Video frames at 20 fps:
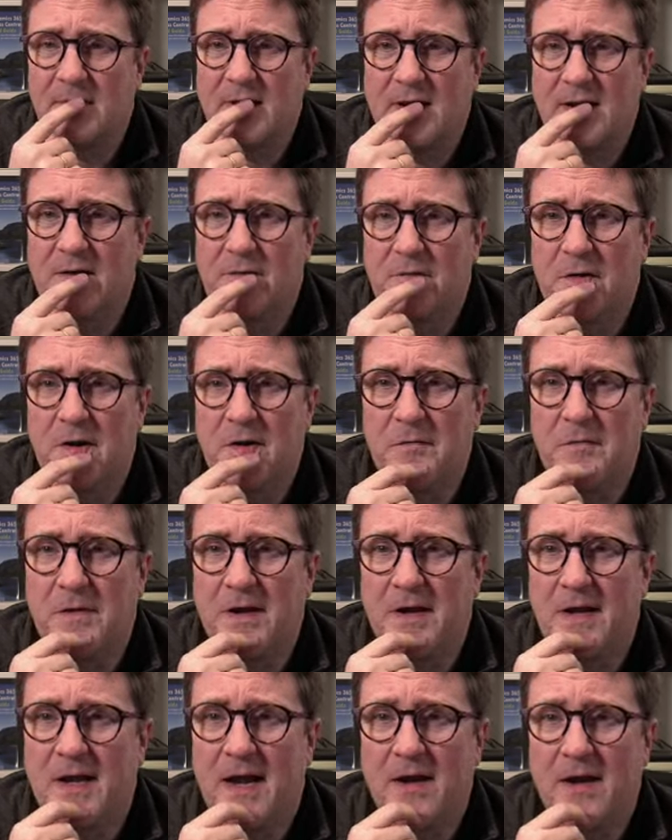
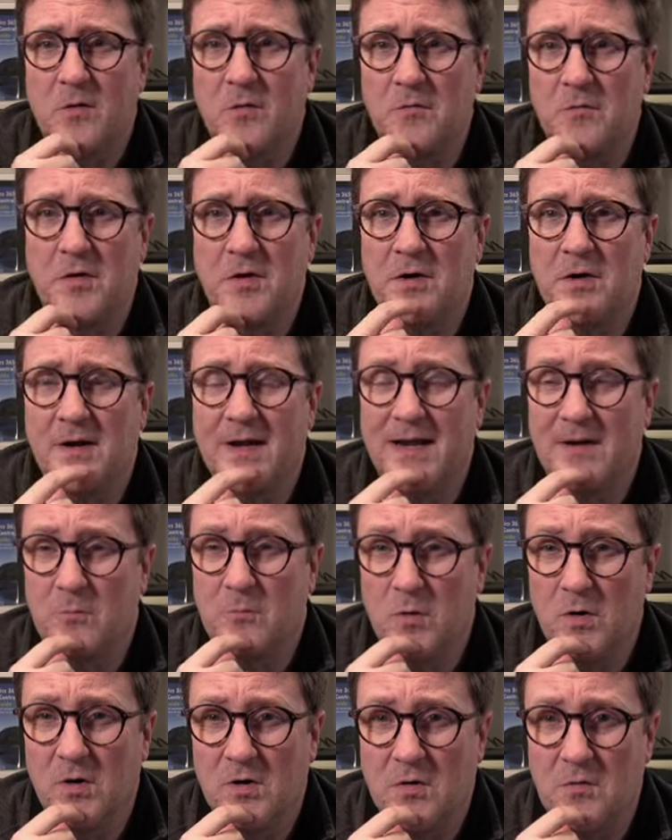anything can go wrong, it
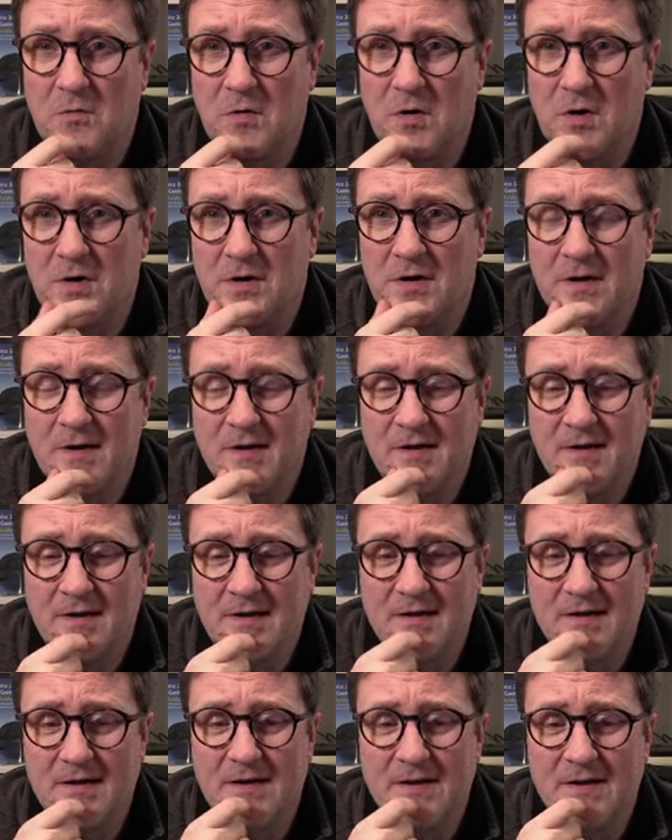will go wrong.
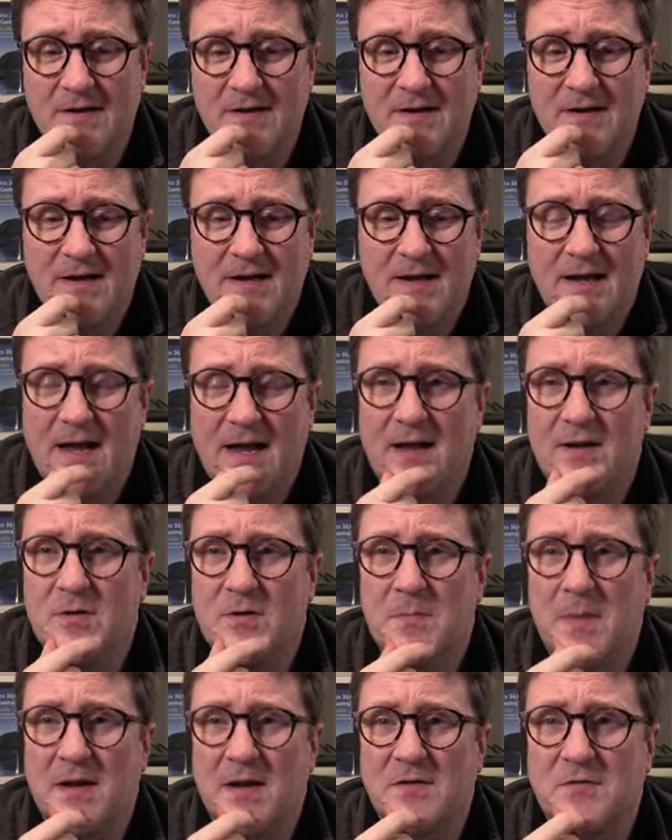And you
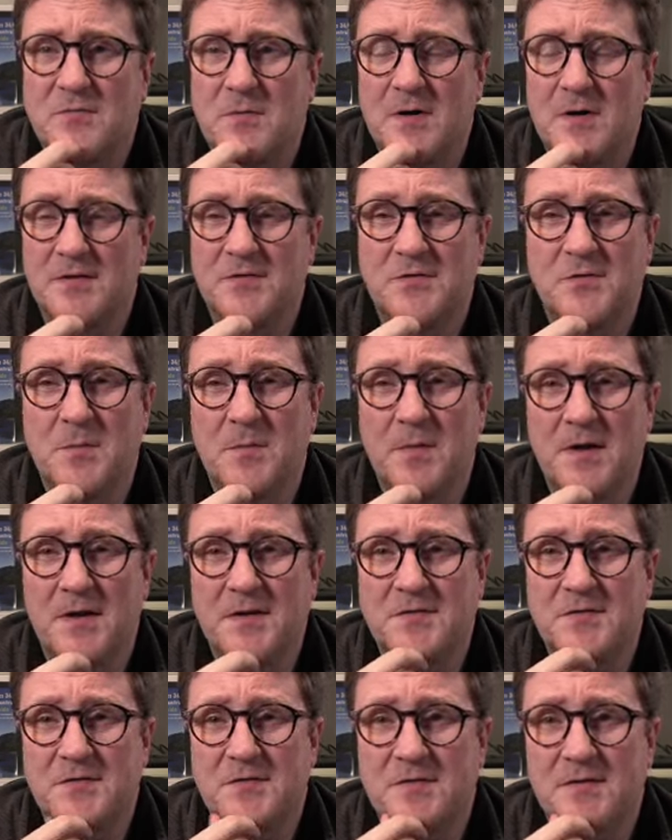might as well assume
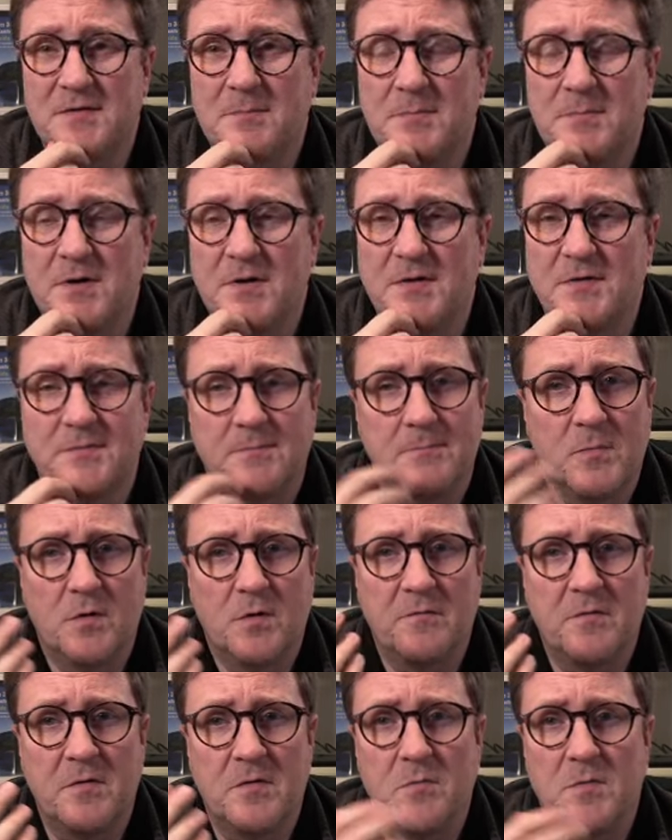this, because
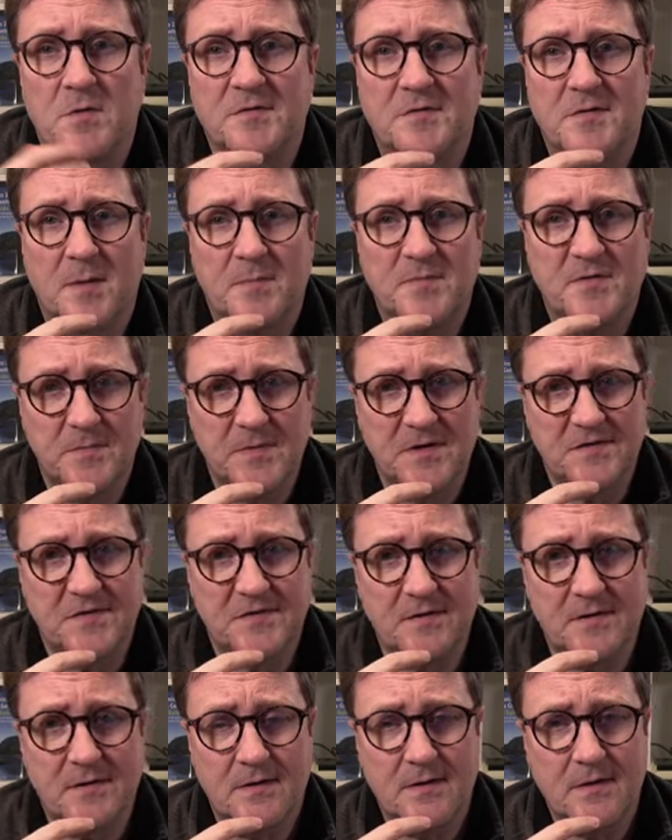Murphy was an
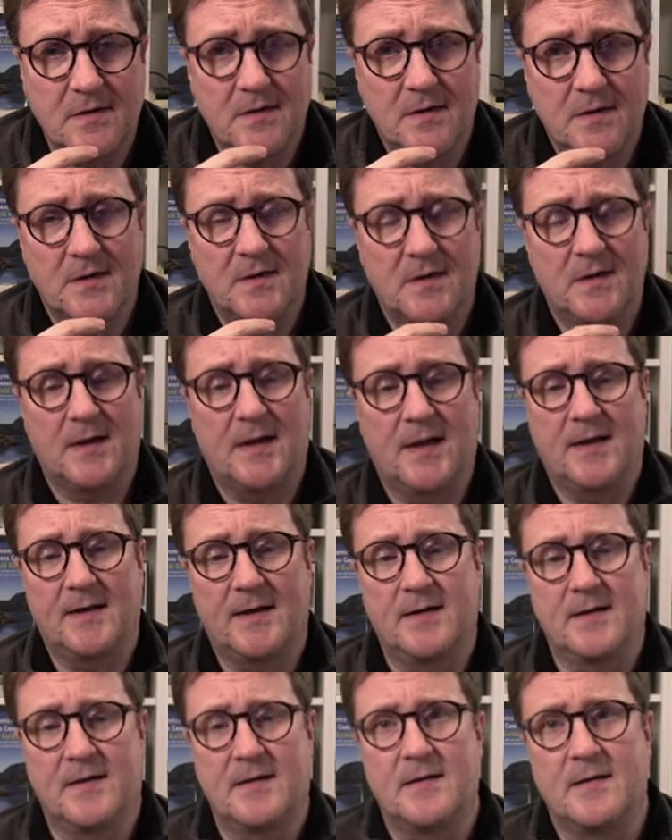optimist.
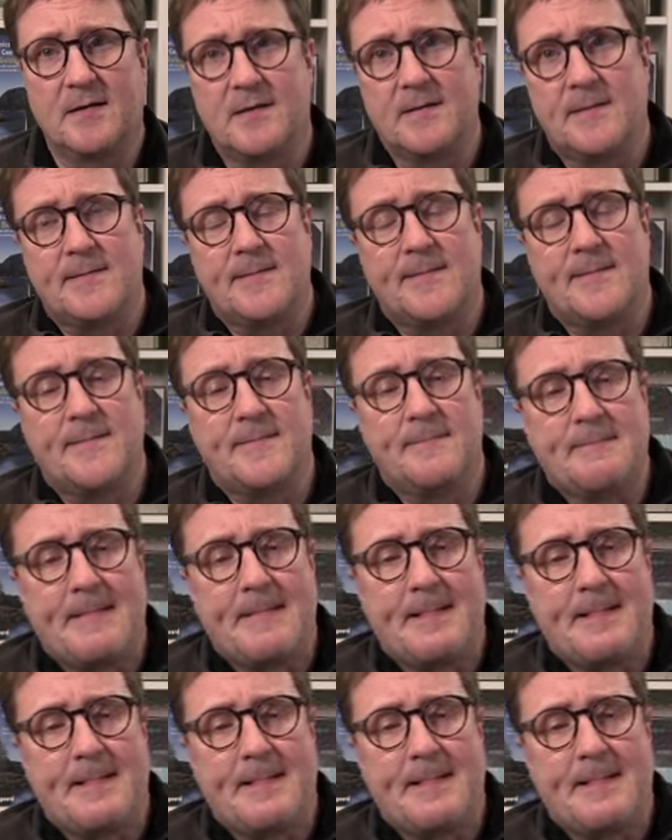And